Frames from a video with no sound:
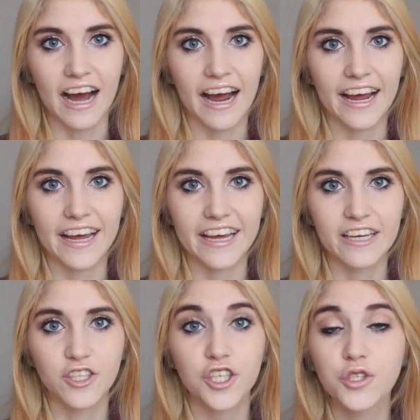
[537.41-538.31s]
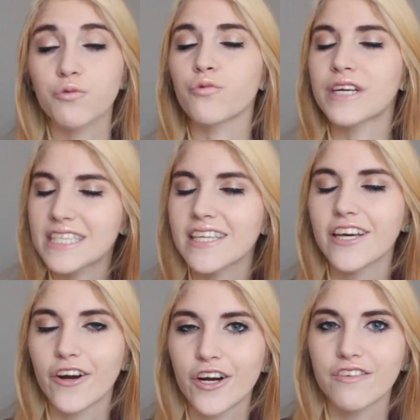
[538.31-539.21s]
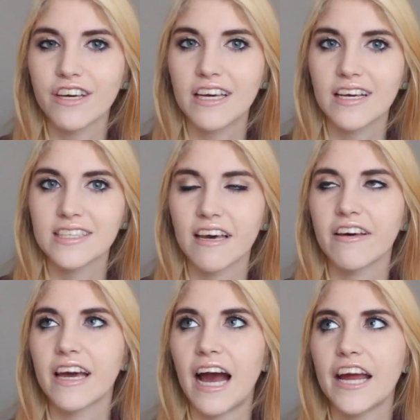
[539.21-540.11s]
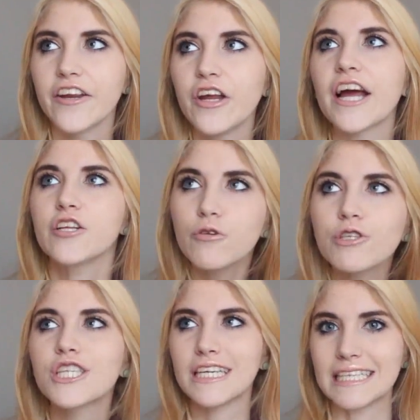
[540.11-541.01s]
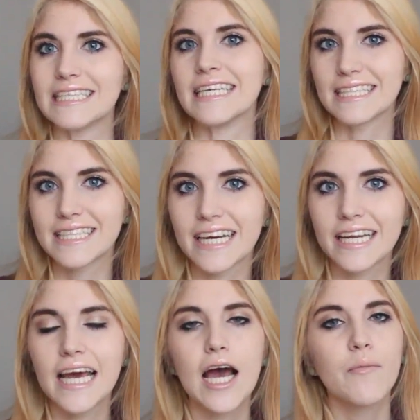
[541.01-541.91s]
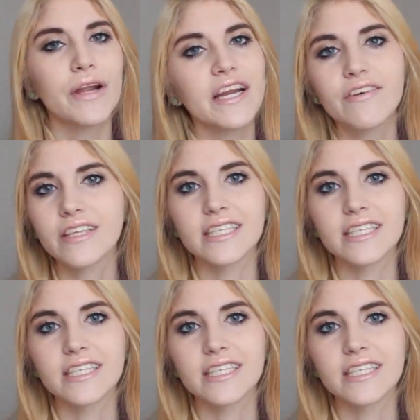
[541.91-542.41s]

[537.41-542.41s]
I just recently heard of Iggy Azalea. I, I knew she existed, but I never